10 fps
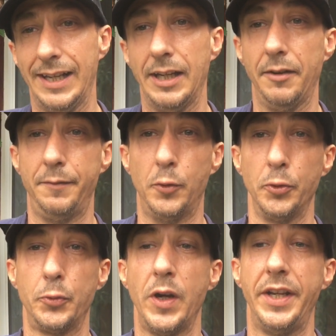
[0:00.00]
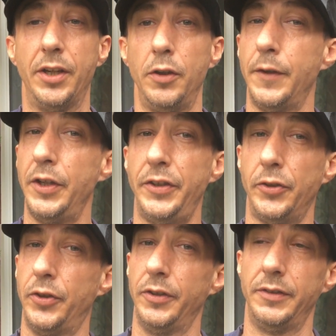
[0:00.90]
At £420,
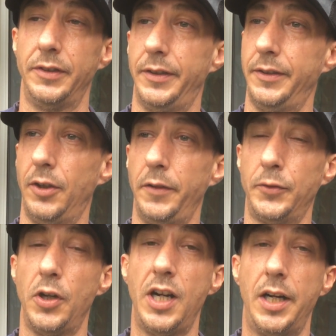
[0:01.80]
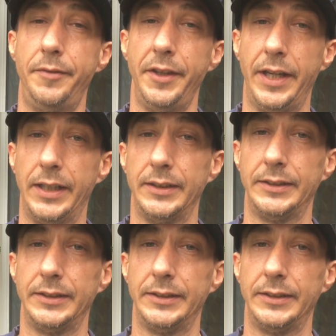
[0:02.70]
I've got half of that,